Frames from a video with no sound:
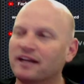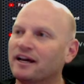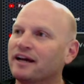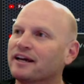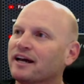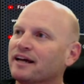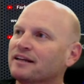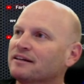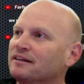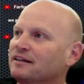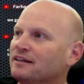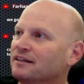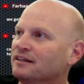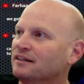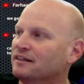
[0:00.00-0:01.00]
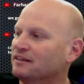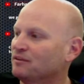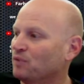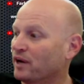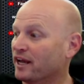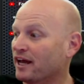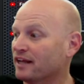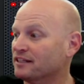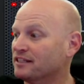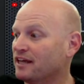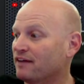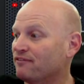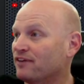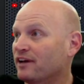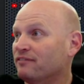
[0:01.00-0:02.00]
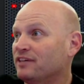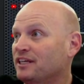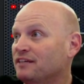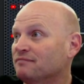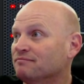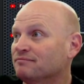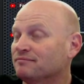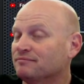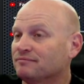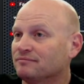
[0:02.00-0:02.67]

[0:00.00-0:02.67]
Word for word: I, I got what I got is Cat 5e.